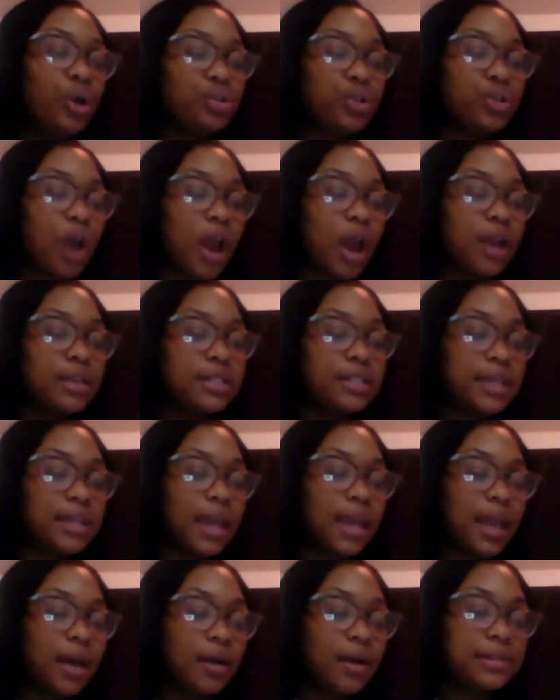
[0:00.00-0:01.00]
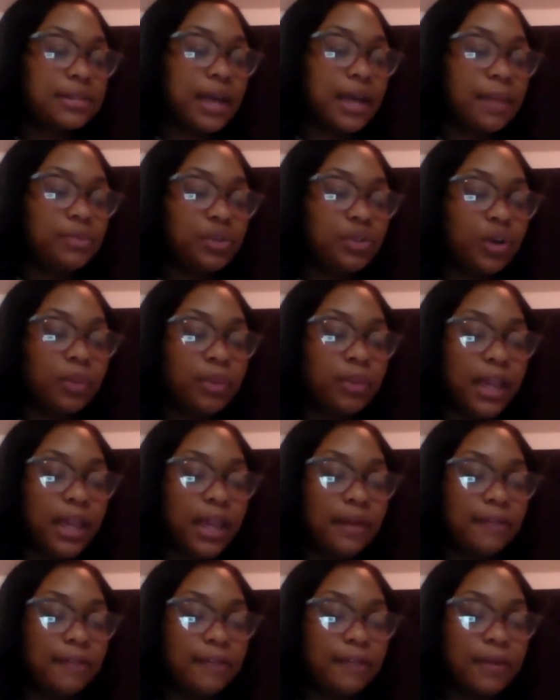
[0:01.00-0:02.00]
dark scales absorb
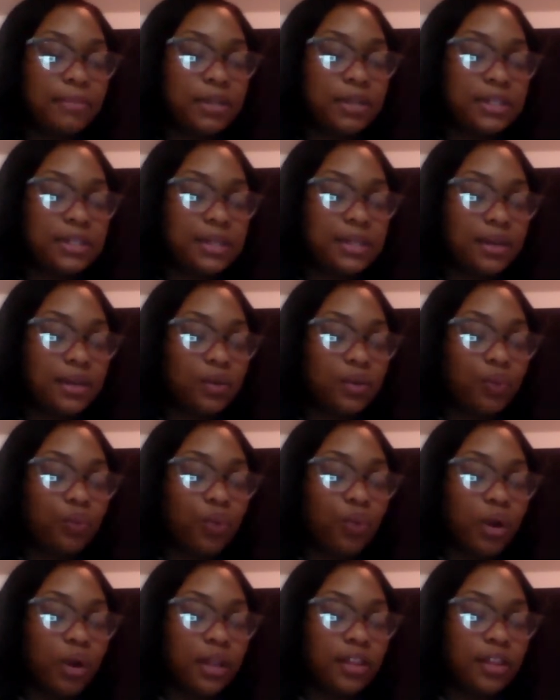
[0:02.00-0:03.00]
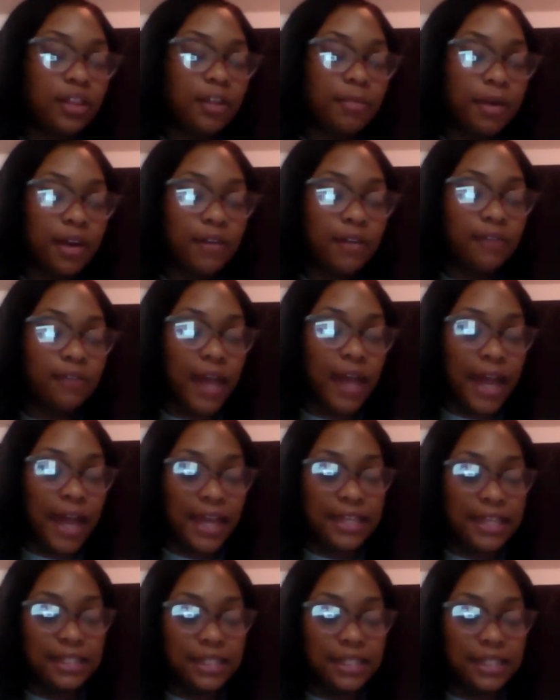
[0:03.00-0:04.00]
heat from the sun, warming the
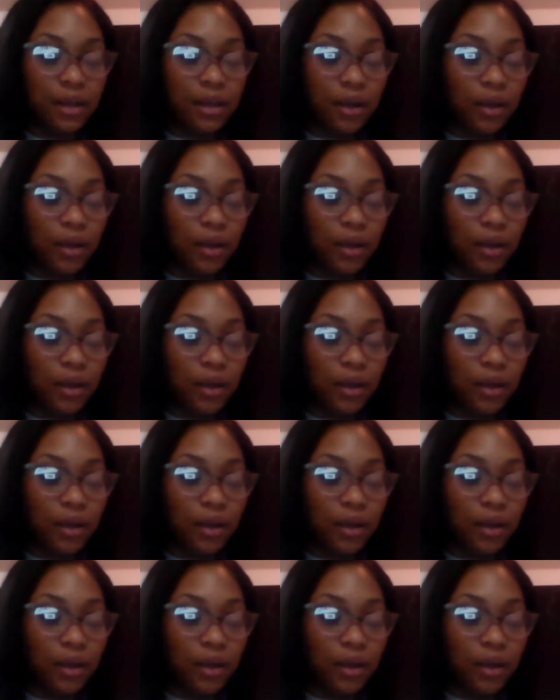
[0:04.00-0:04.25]
butterfly's